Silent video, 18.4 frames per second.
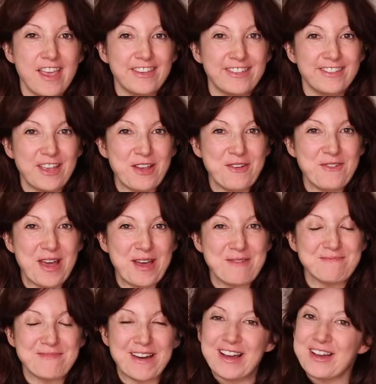So
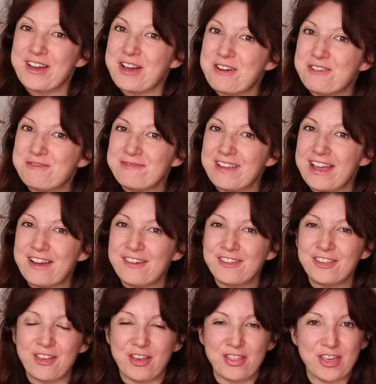I'm back home
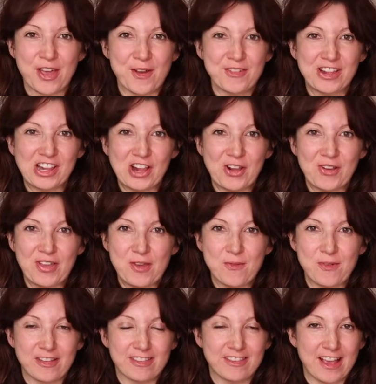now, so I thought I would show
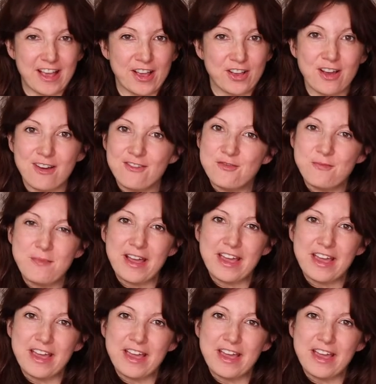you what I got from